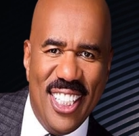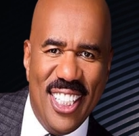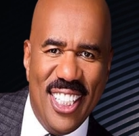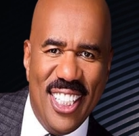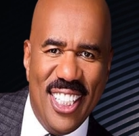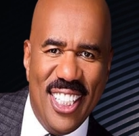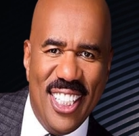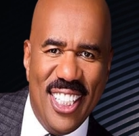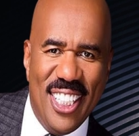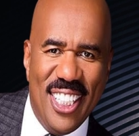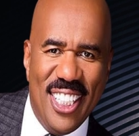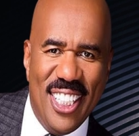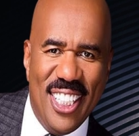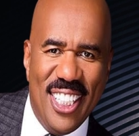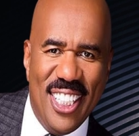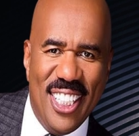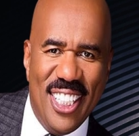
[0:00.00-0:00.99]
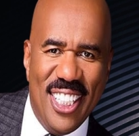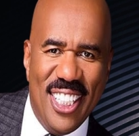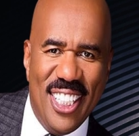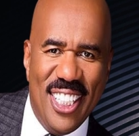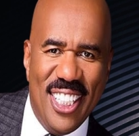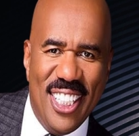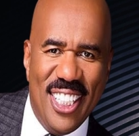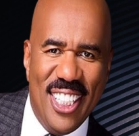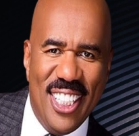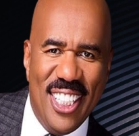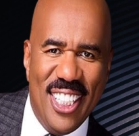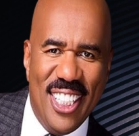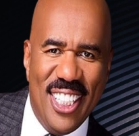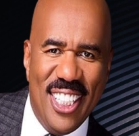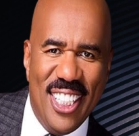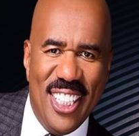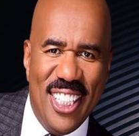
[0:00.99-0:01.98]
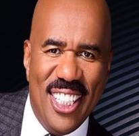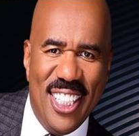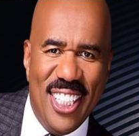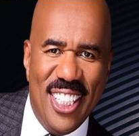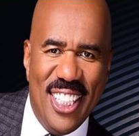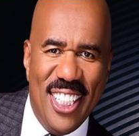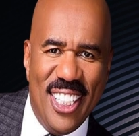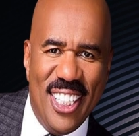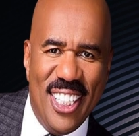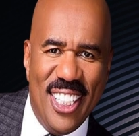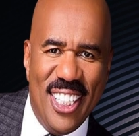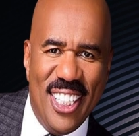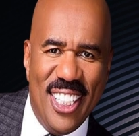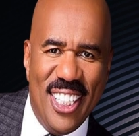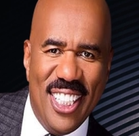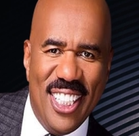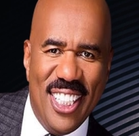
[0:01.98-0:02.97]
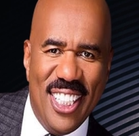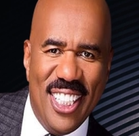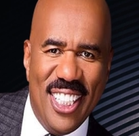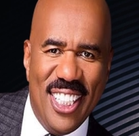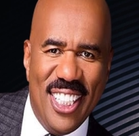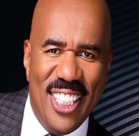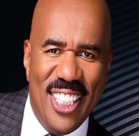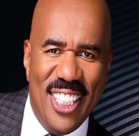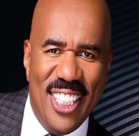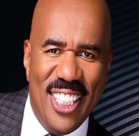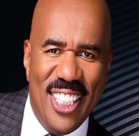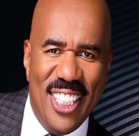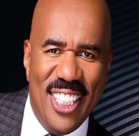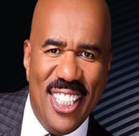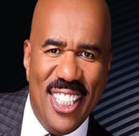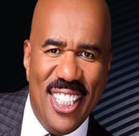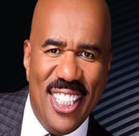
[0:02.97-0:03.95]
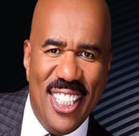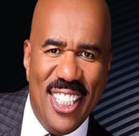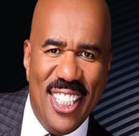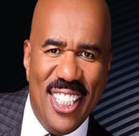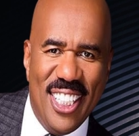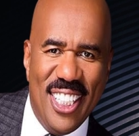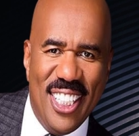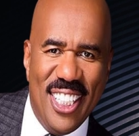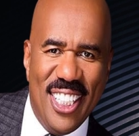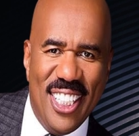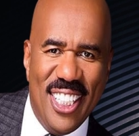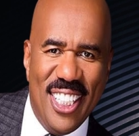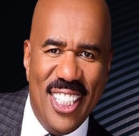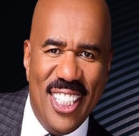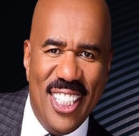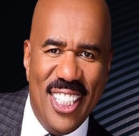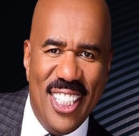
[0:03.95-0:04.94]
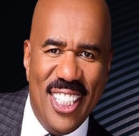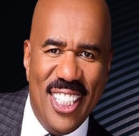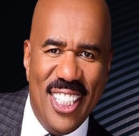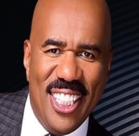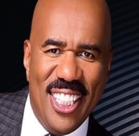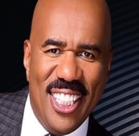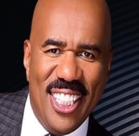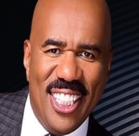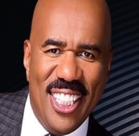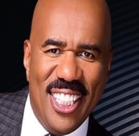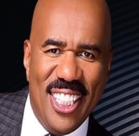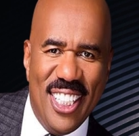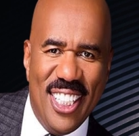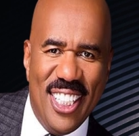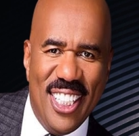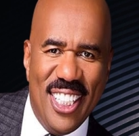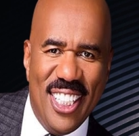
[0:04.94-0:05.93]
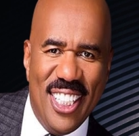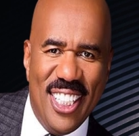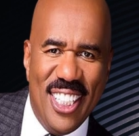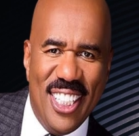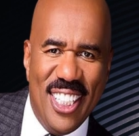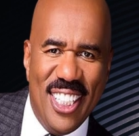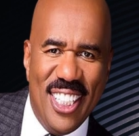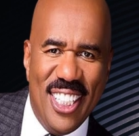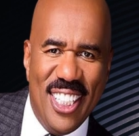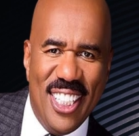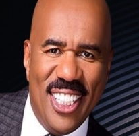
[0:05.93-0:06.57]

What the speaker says: [no speech]